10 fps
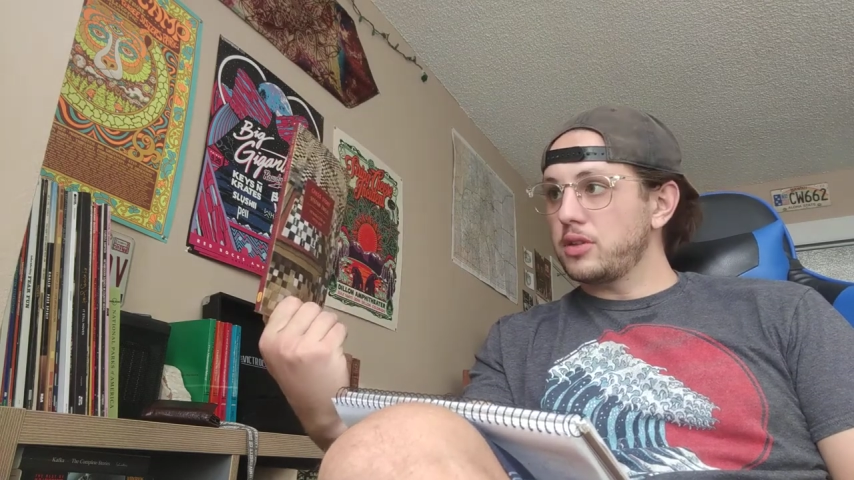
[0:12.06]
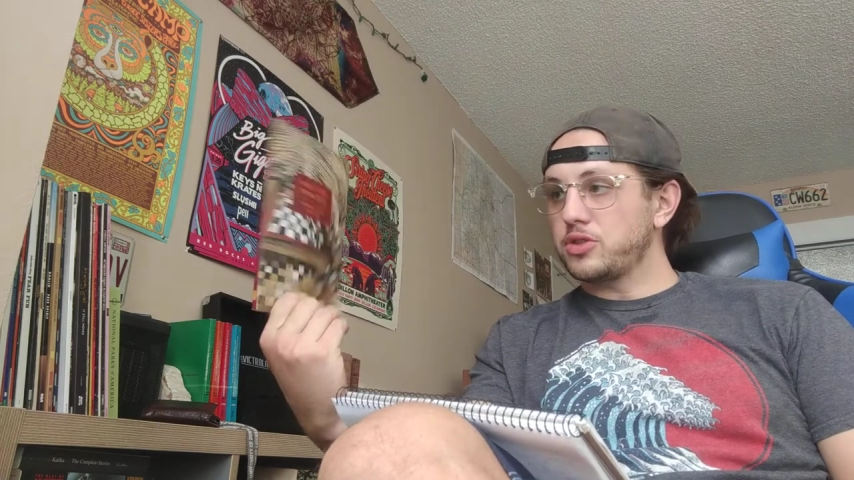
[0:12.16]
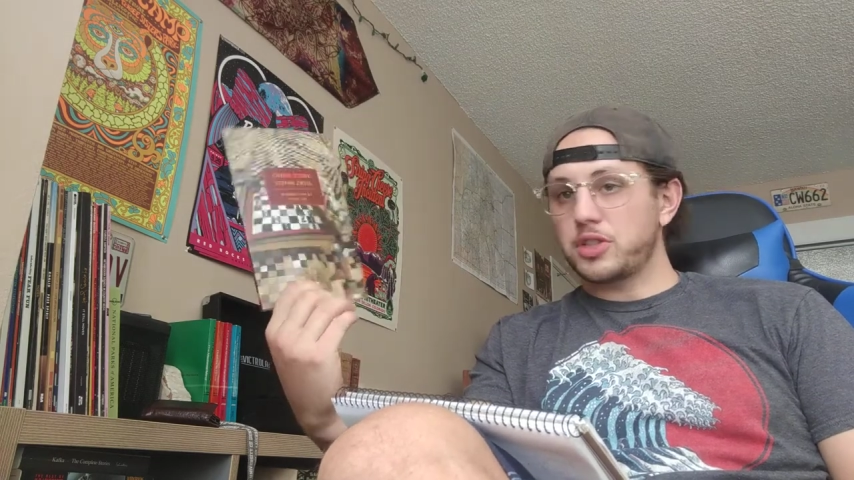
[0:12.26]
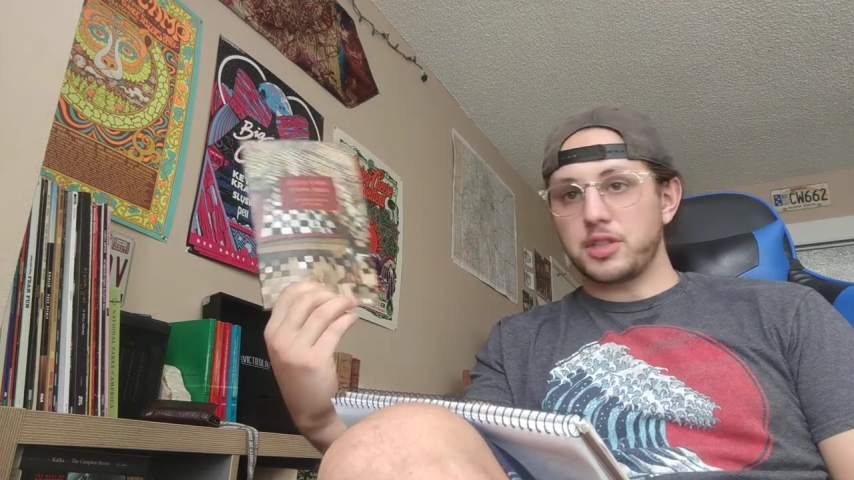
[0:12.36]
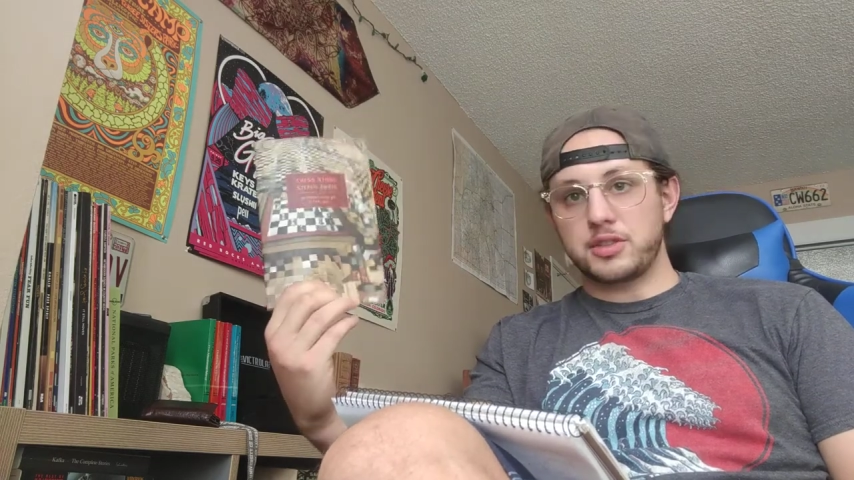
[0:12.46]

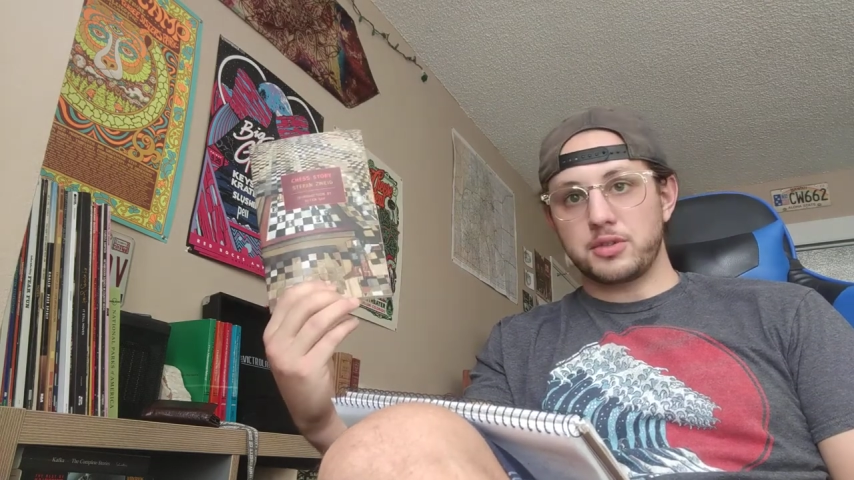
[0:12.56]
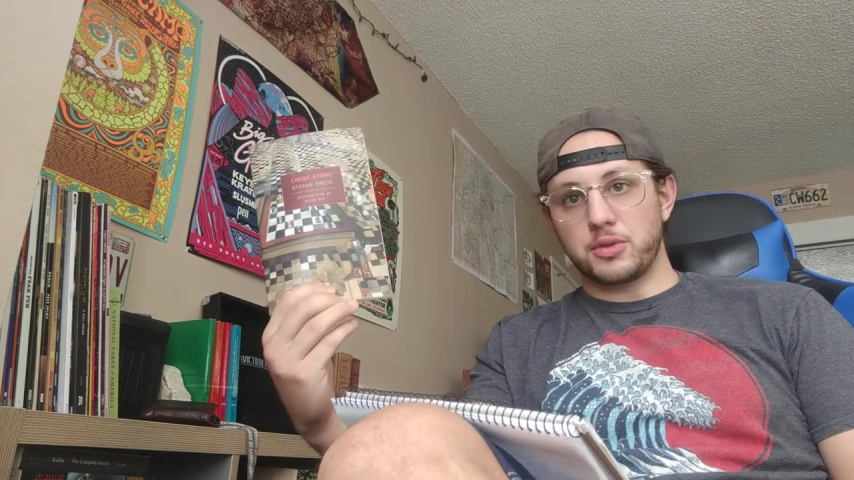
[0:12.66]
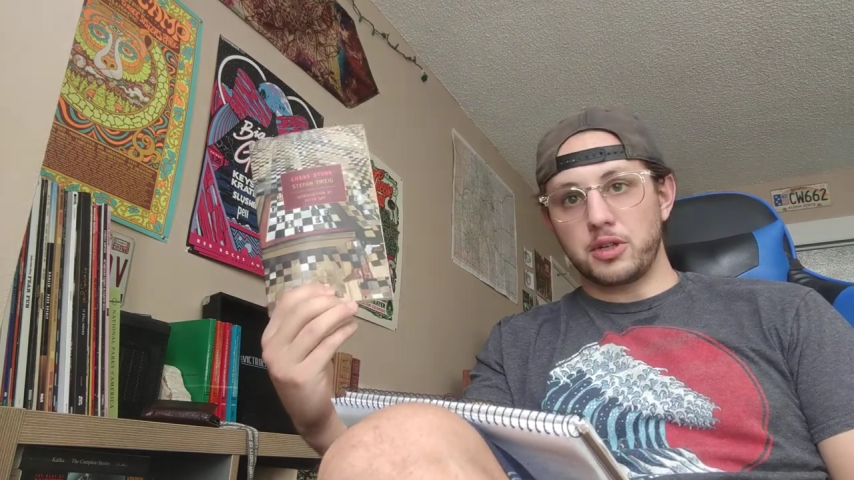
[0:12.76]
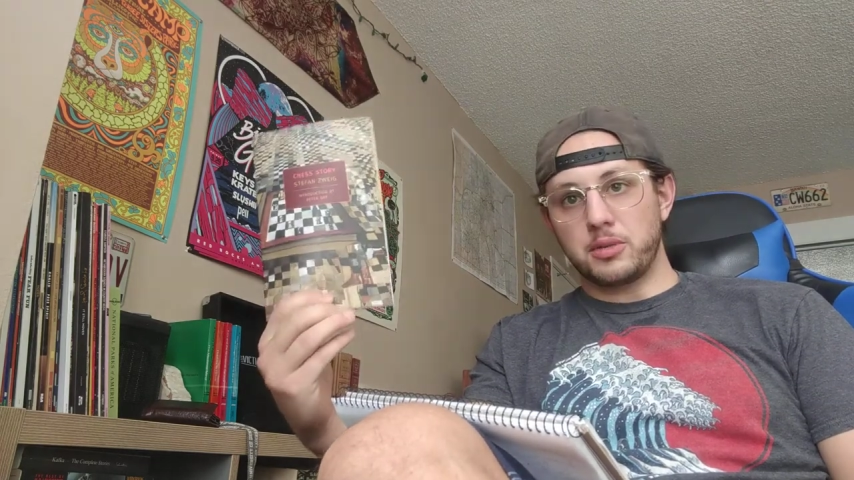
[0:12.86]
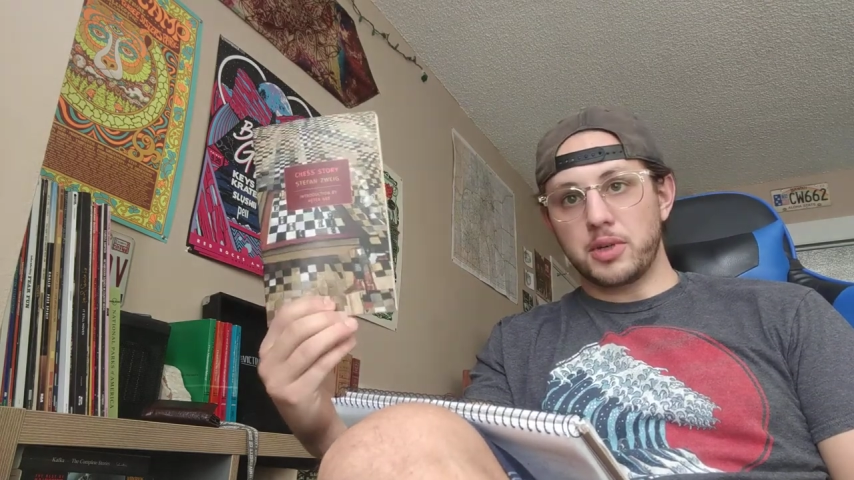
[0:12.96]
Chess
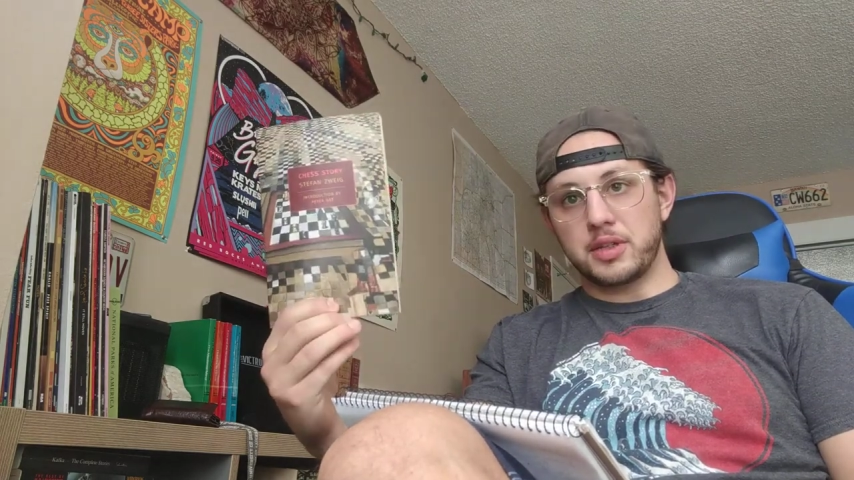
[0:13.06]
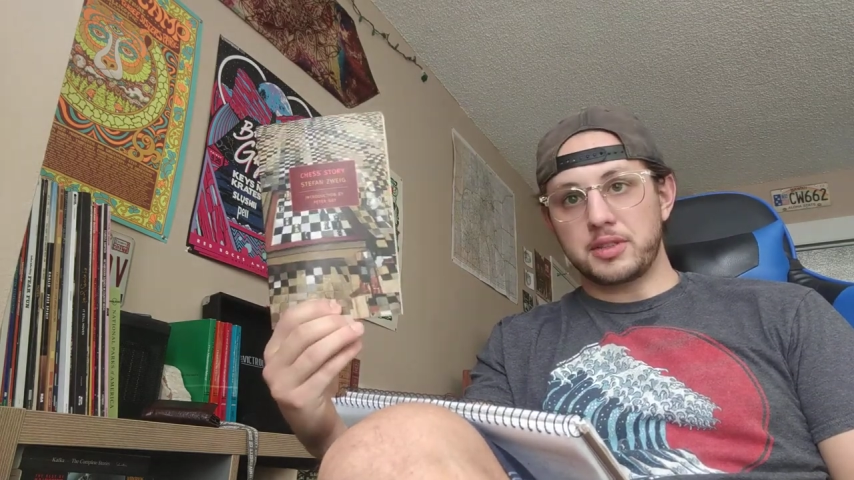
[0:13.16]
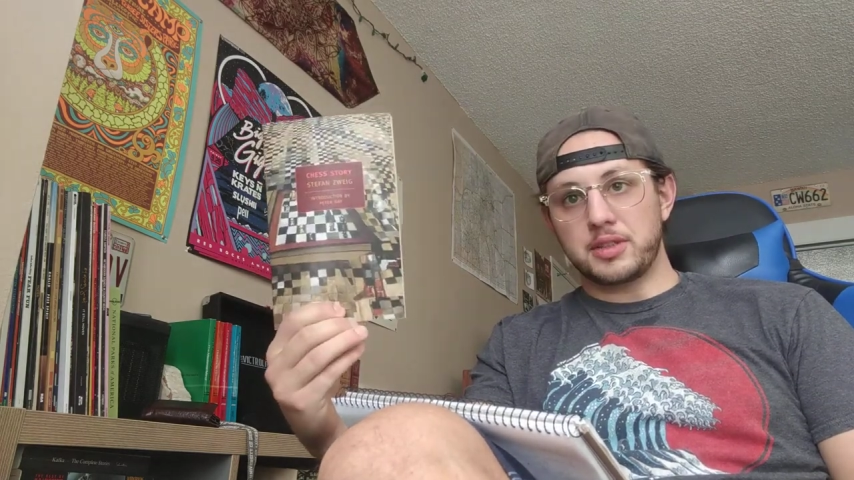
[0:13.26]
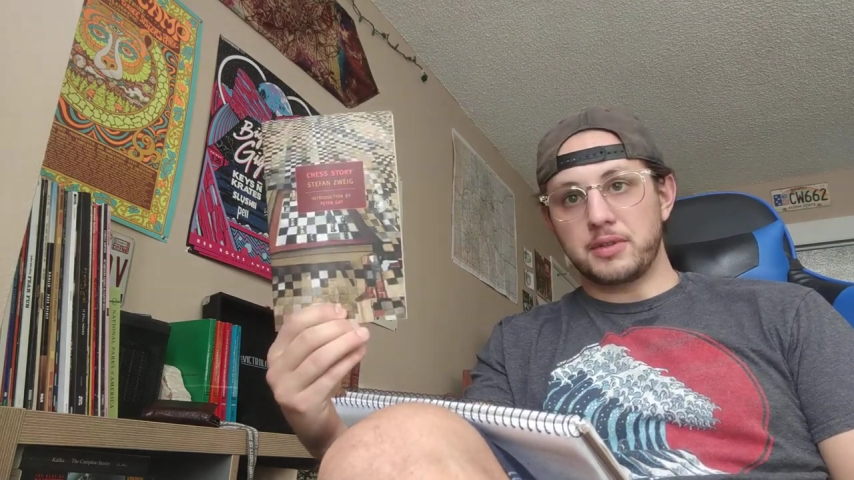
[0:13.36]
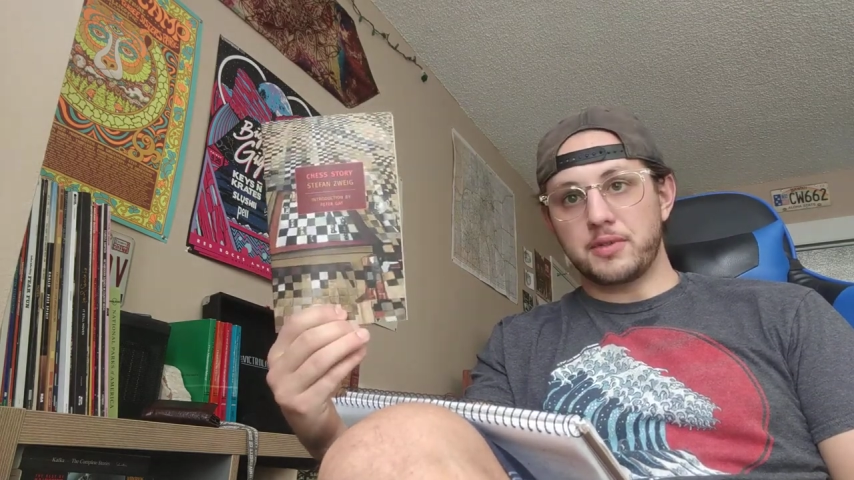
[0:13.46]
Story by
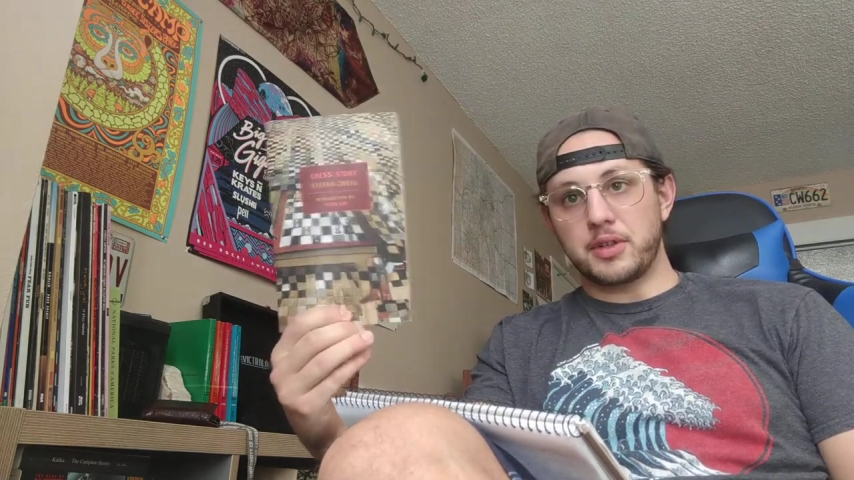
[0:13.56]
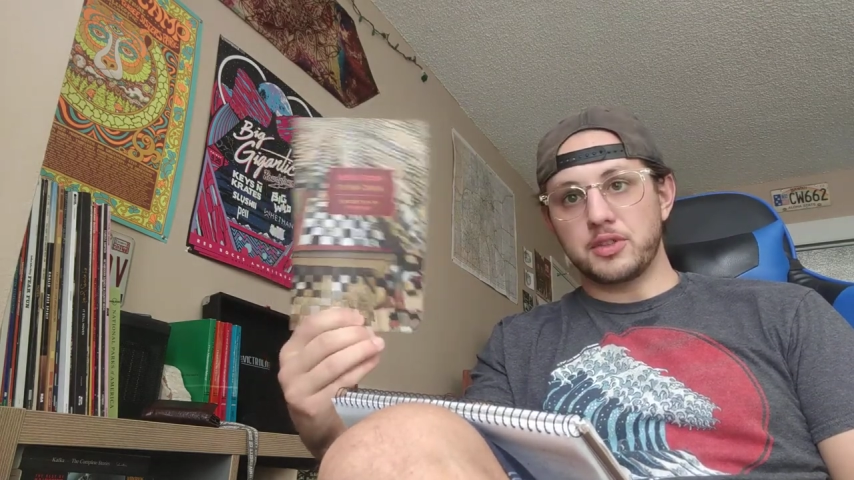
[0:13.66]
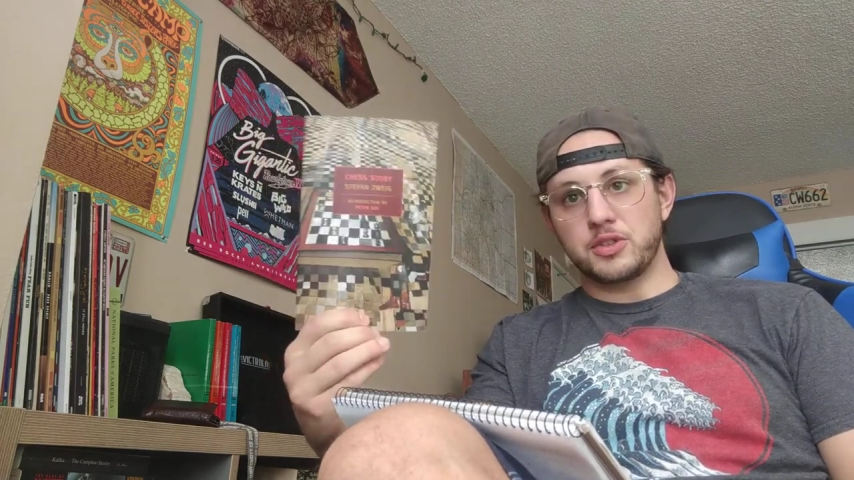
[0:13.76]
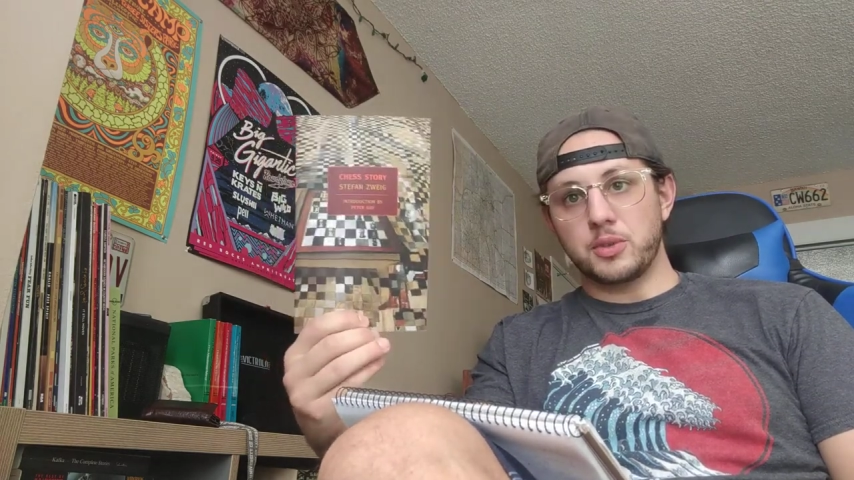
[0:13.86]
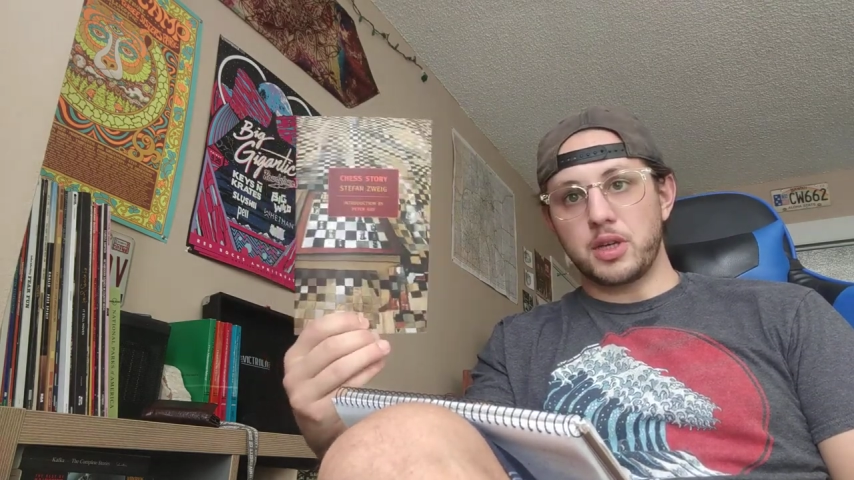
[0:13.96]

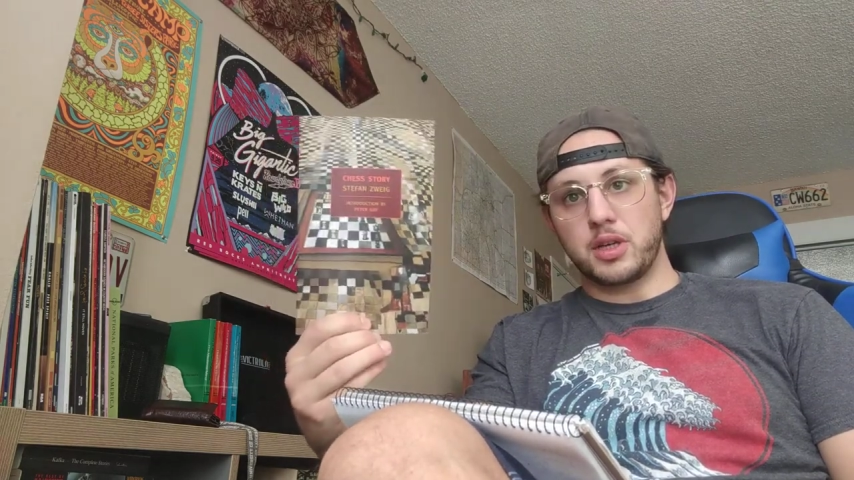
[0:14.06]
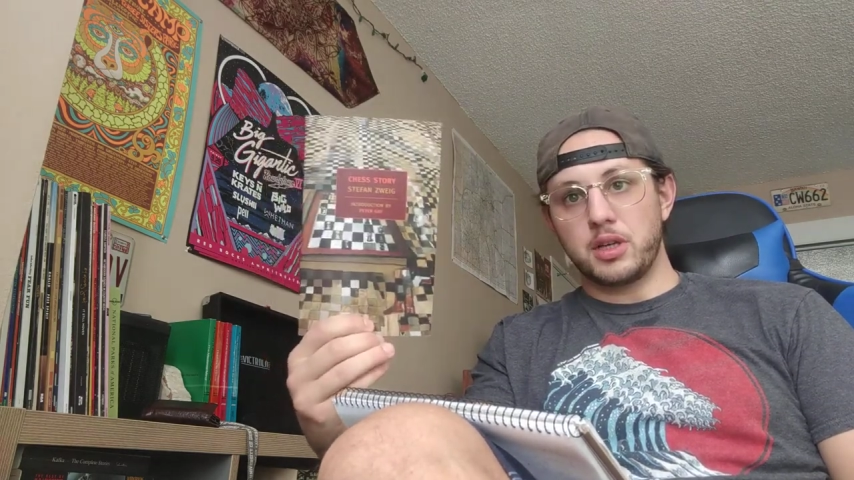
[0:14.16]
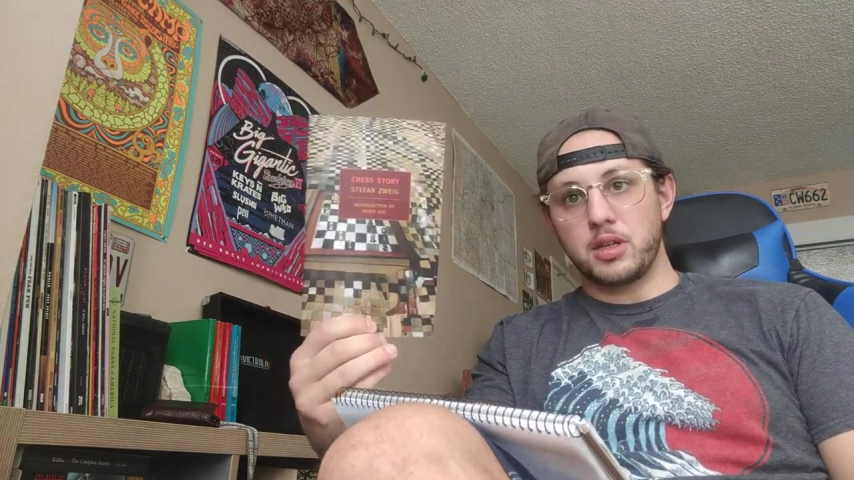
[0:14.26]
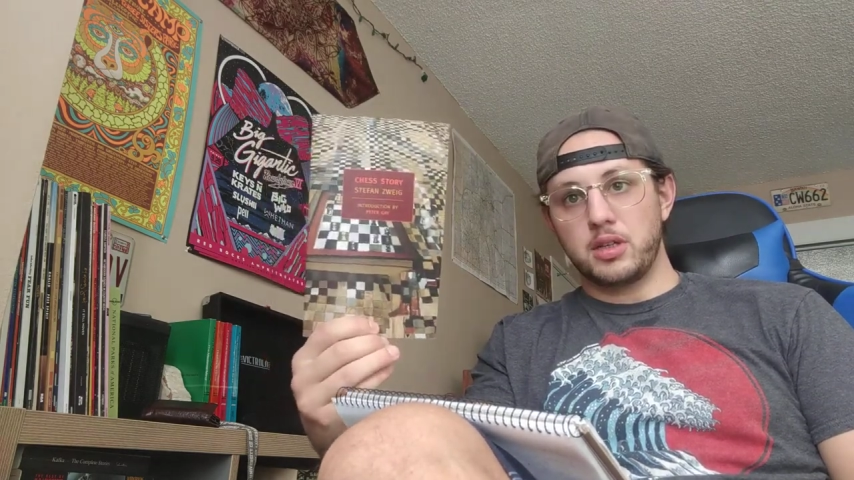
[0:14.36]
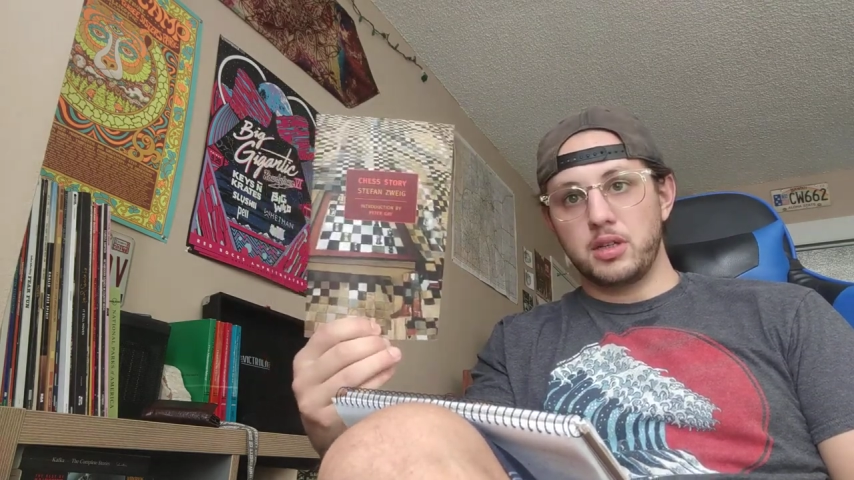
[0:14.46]
Stefan Zweig,